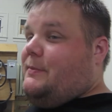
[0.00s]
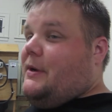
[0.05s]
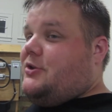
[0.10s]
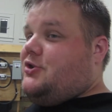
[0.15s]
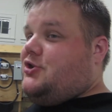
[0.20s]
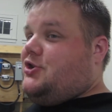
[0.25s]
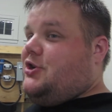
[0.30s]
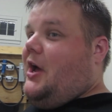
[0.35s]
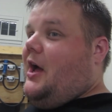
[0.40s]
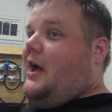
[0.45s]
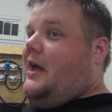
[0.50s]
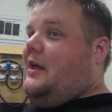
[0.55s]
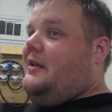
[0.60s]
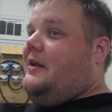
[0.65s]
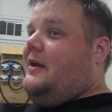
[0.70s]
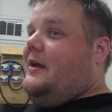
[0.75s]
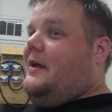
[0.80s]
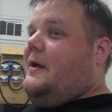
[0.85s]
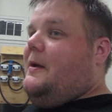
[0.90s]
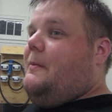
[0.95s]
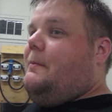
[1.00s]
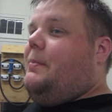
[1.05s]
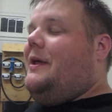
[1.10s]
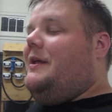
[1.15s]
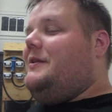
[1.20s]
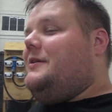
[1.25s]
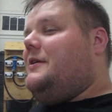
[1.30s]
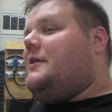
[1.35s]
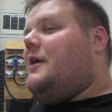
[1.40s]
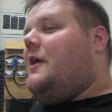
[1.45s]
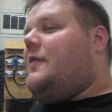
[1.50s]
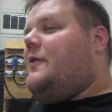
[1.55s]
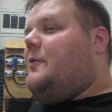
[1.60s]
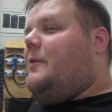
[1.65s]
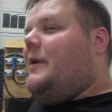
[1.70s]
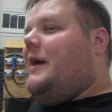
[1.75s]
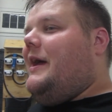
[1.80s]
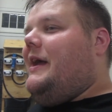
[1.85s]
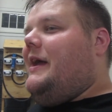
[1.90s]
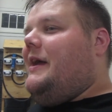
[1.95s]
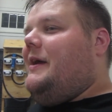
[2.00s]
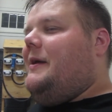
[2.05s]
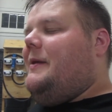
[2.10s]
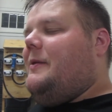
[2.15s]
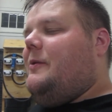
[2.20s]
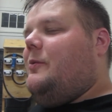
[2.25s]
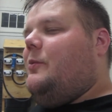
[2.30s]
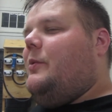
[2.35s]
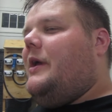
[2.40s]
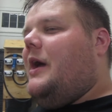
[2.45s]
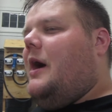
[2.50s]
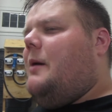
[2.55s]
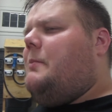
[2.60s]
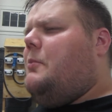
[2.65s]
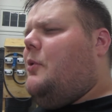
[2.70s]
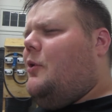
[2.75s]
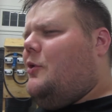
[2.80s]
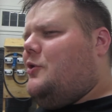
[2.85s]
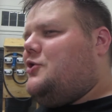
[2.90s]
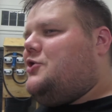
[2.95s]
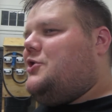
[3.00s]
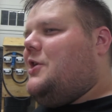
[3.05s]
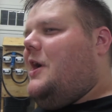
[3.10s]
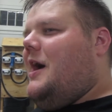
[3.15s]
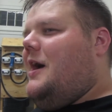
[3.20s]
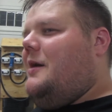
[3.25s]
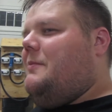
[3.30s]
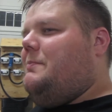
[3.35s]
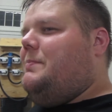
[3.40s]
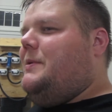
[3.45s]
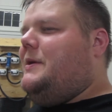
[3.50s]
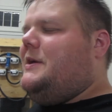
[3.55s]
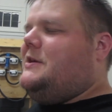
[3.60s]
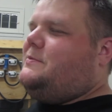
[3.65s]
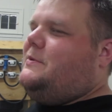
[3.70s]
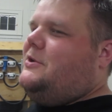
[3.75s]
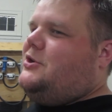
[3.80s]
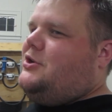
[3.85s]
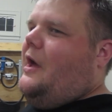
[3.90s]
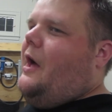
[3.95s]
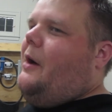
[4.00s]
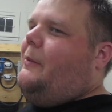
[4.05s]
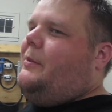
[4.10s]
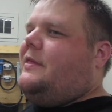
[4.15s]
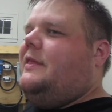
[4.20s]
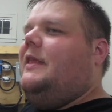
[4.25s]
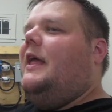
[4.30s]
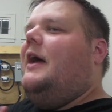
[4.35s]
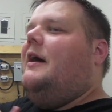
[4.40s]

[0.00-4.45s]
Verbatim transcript: much shot, but in another way, we got more shot because we shot with